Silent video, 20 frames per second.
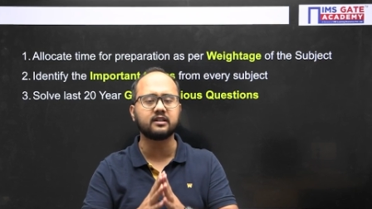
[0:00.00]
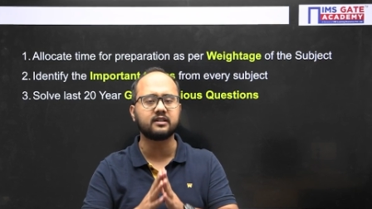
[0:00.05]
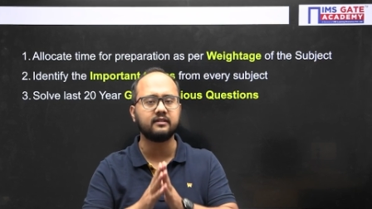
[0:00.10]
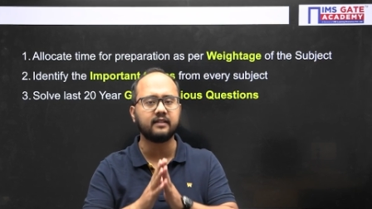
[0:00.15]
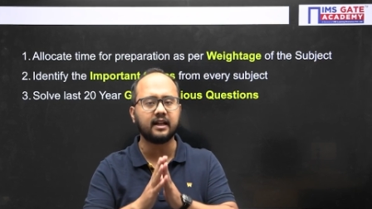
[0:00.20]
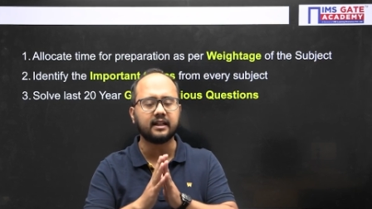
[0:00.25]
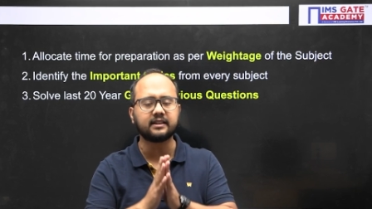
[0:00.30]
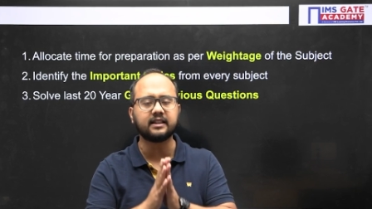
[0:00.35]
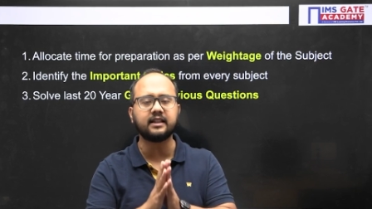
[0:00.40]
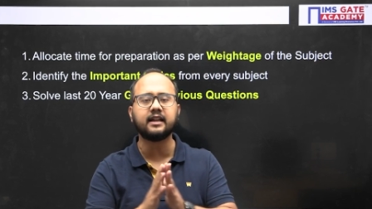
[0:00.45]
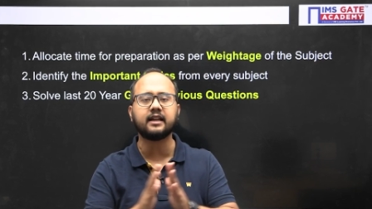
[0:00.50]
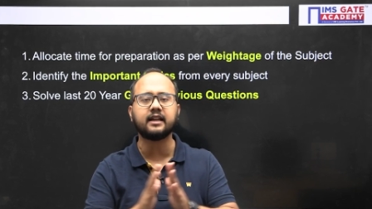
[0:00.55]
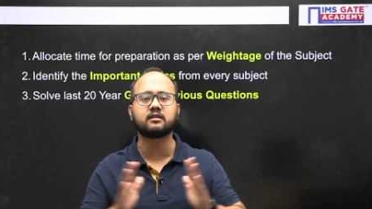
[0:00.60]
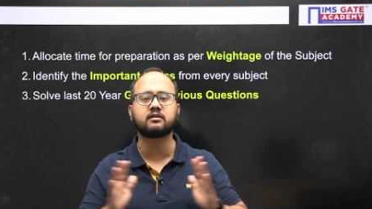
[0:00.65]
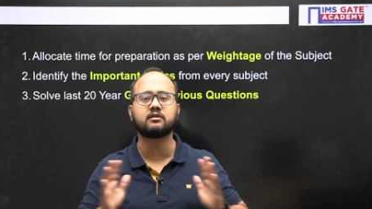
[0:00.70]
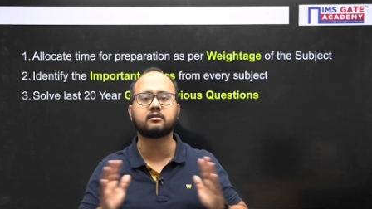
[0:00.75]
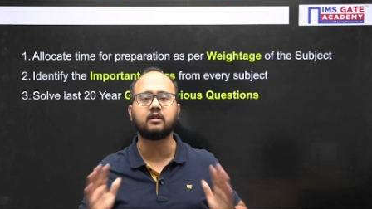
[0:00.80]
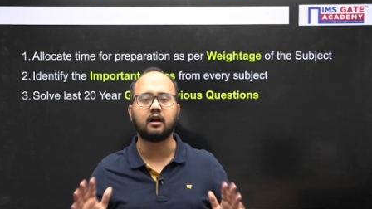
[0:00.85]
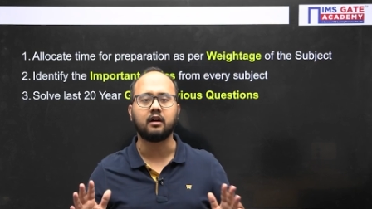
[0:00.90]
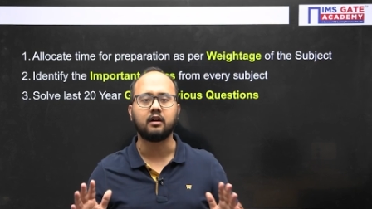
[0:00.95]
Nothing
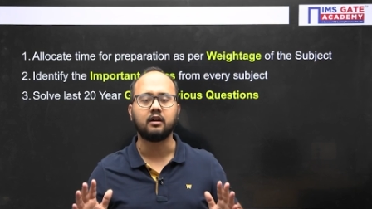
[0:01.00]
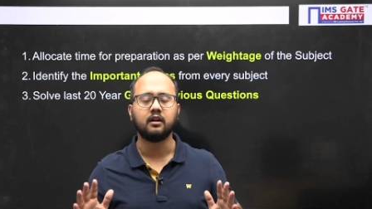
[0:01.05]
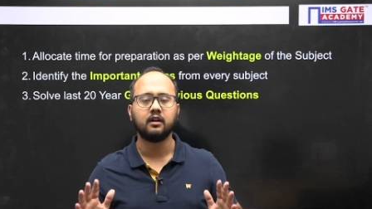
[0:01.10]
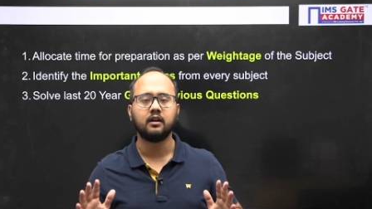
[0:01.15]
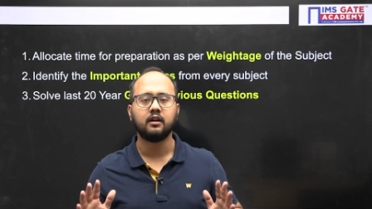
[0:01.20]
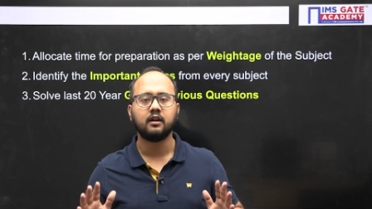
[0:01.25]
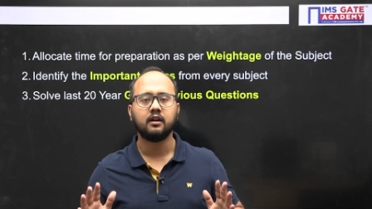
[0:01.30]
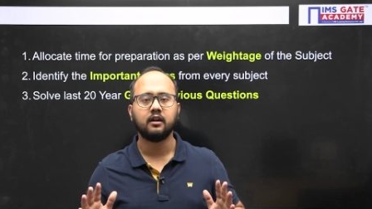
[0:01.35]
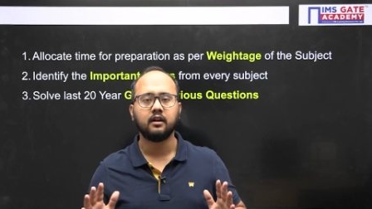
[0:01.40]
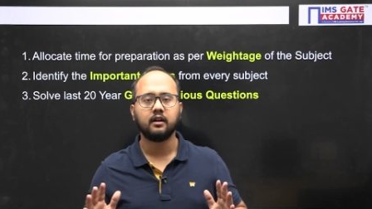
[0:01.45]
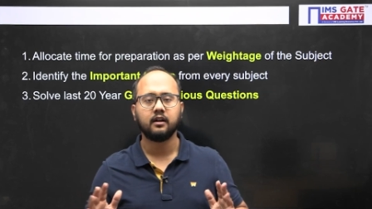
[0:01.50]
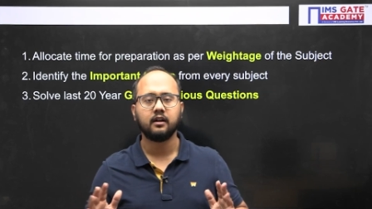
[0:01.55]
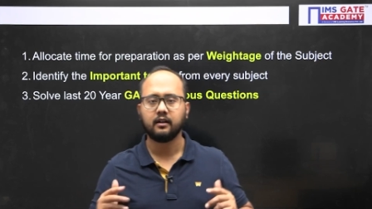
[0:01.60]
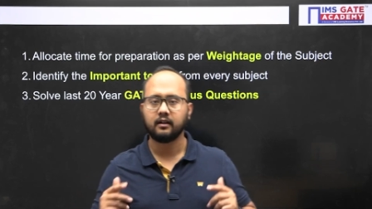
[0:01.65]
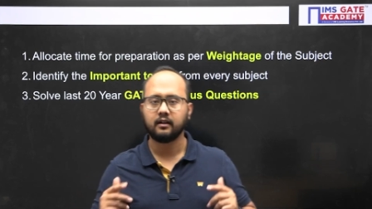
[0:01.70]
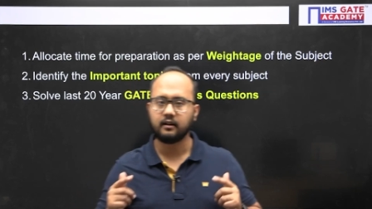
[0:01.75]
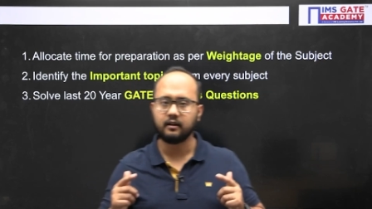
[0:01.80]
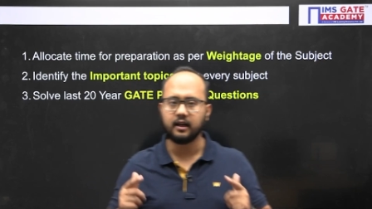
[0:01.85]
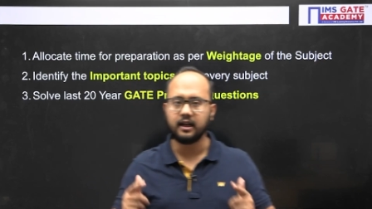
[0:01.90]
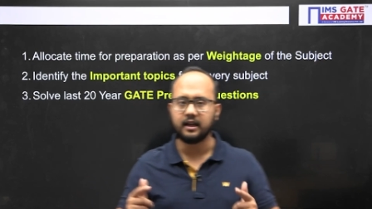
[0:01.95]
extra.
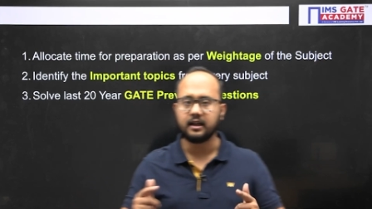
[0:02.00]
Right.